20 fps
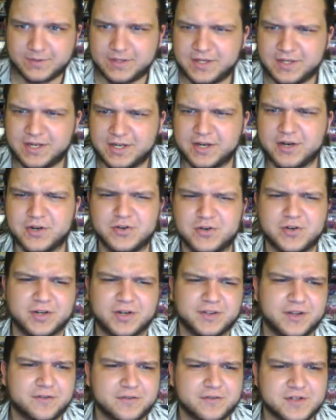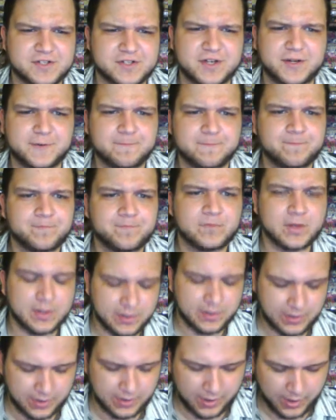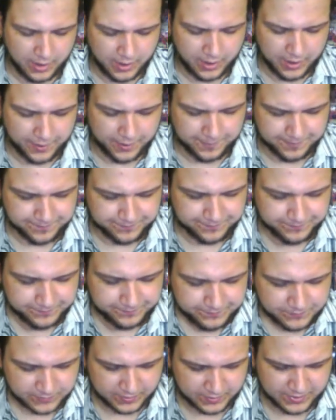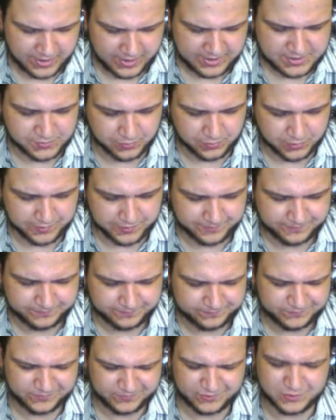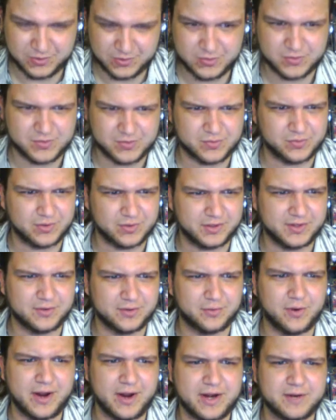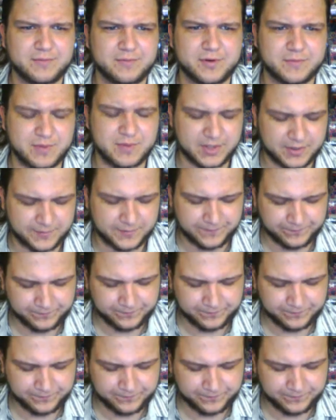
Needed a drink there for a second. The next one, which was really random to me,